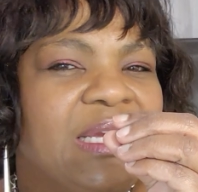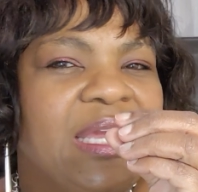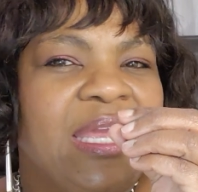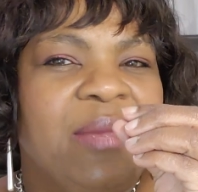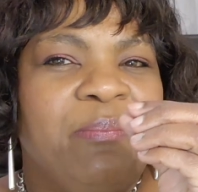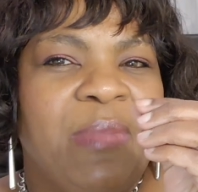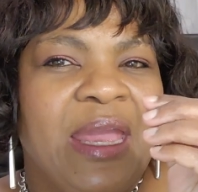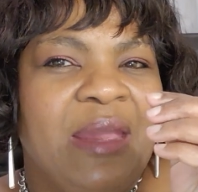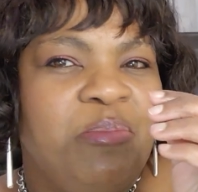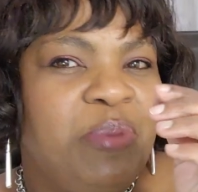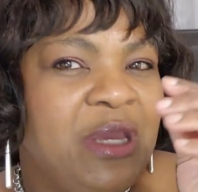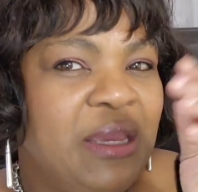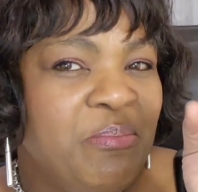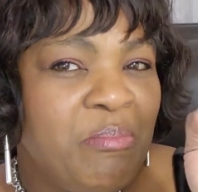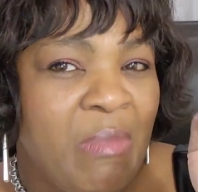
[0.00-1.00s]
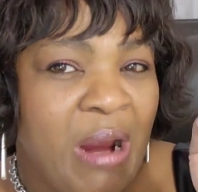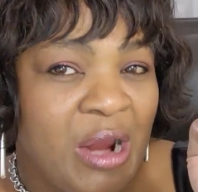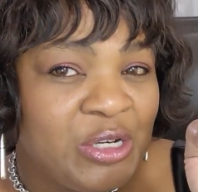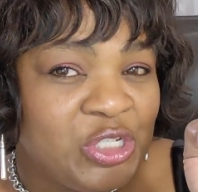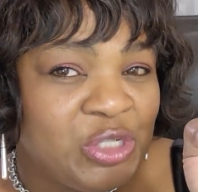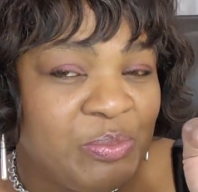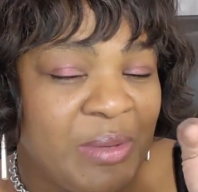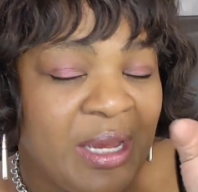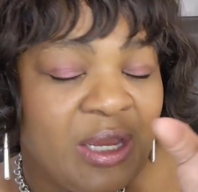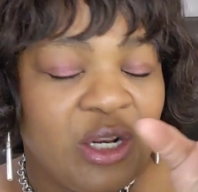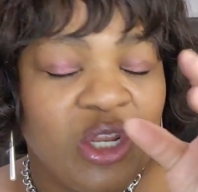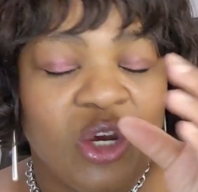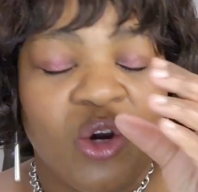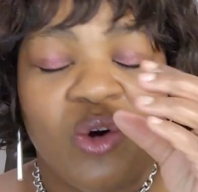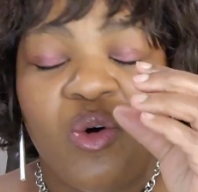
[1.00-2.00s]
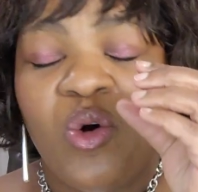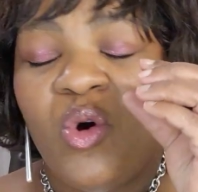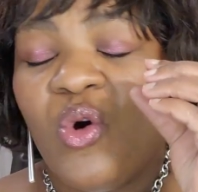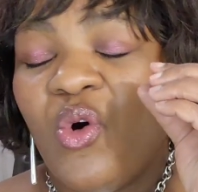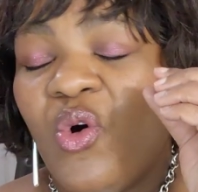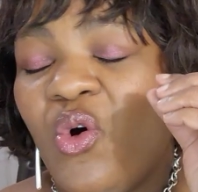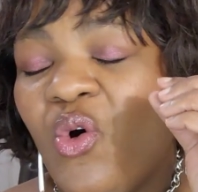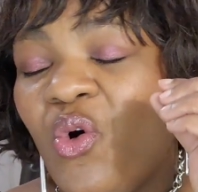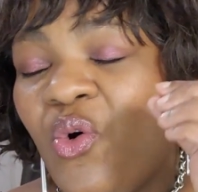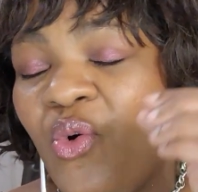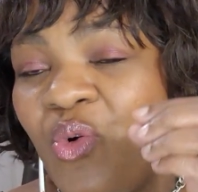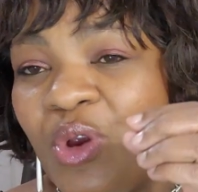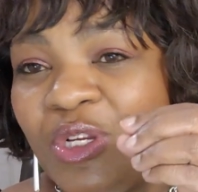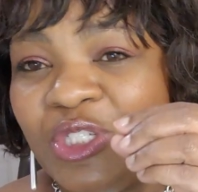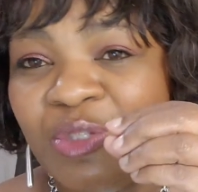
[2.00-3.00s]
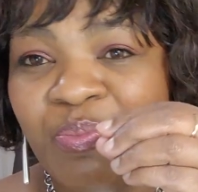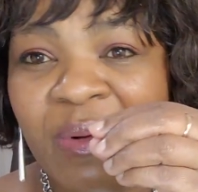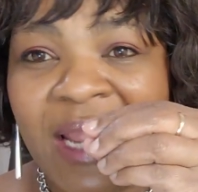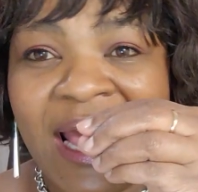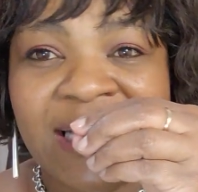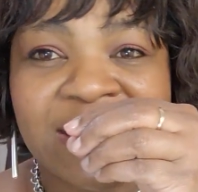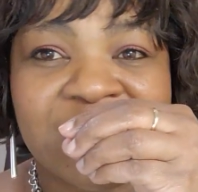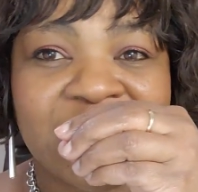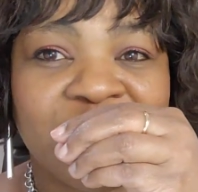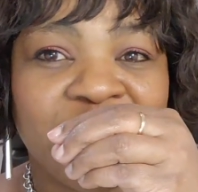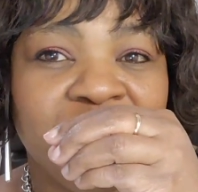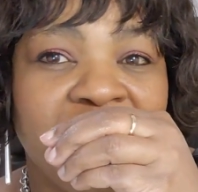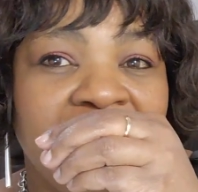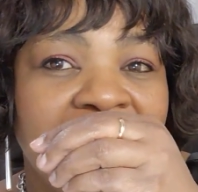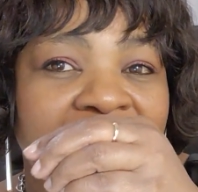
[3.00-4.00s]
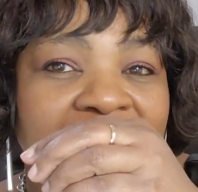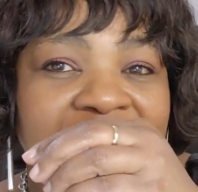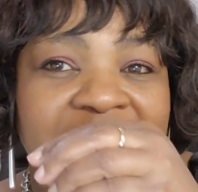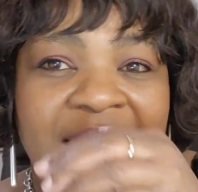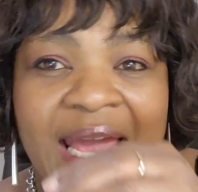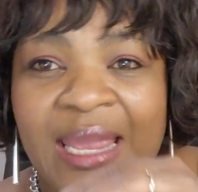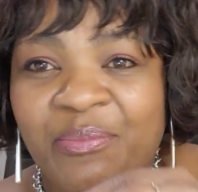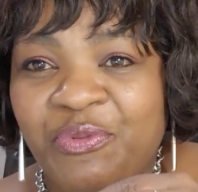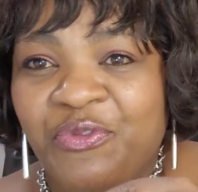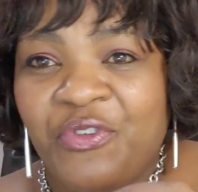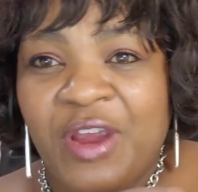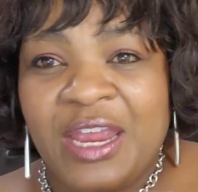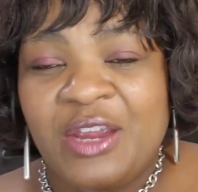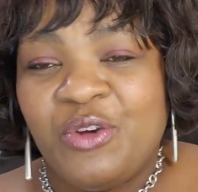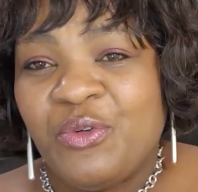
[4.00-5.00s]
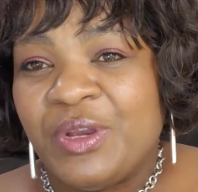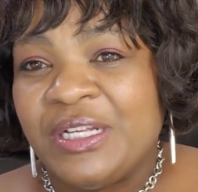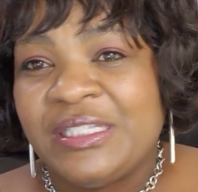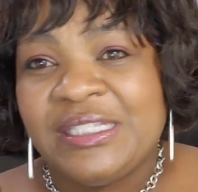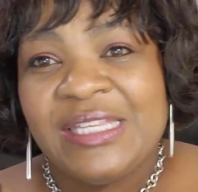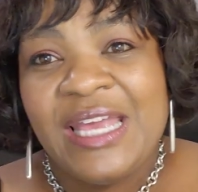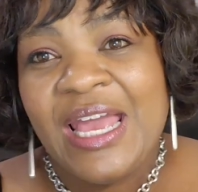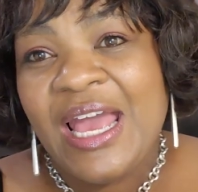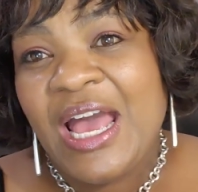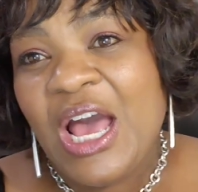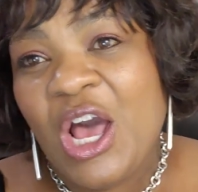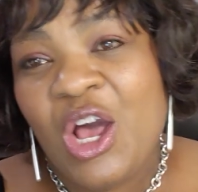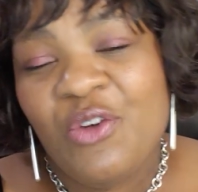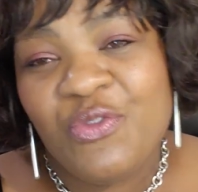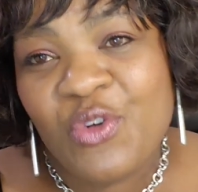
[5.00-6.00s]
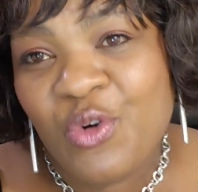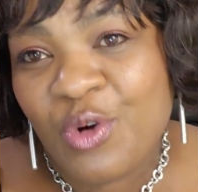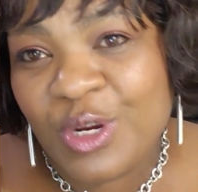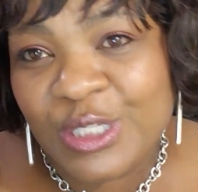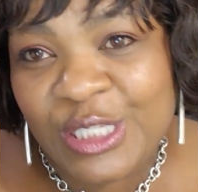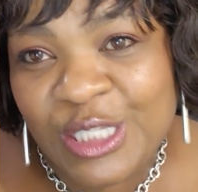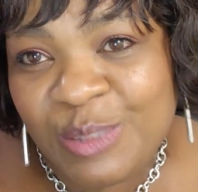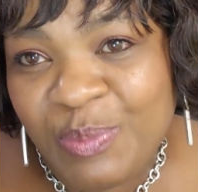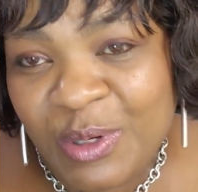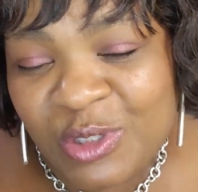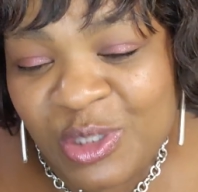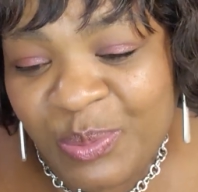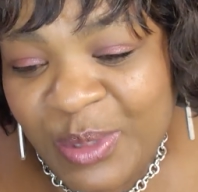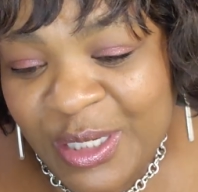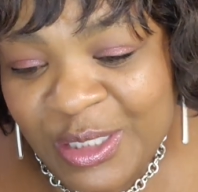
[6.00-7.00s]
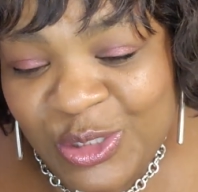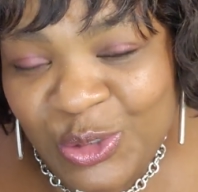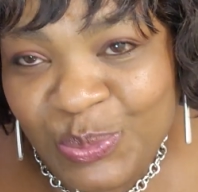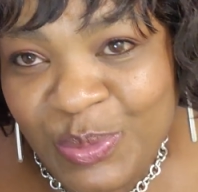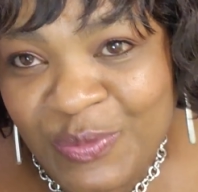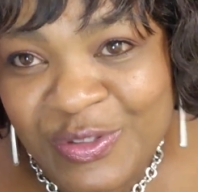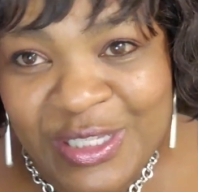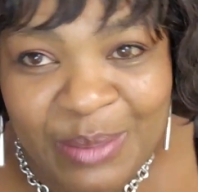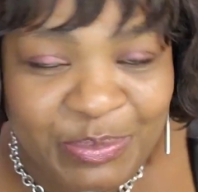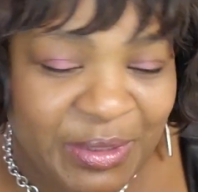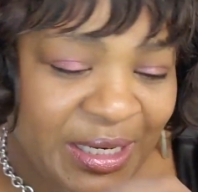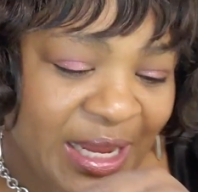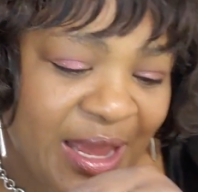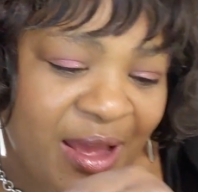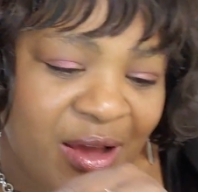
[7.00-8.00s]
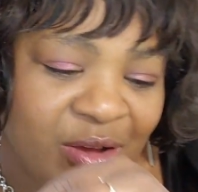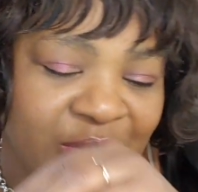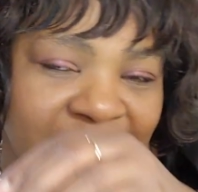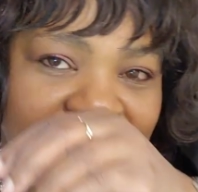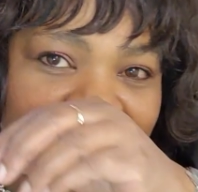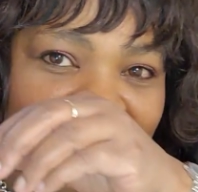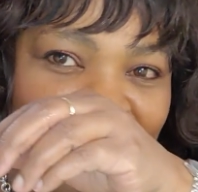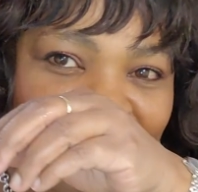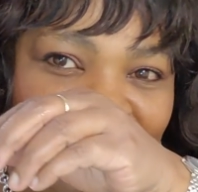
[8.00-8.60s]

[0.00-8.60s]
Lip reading: It may be marshmallow, orange blossom type fragrance. Of course, it's supposed to be a dupe of something else.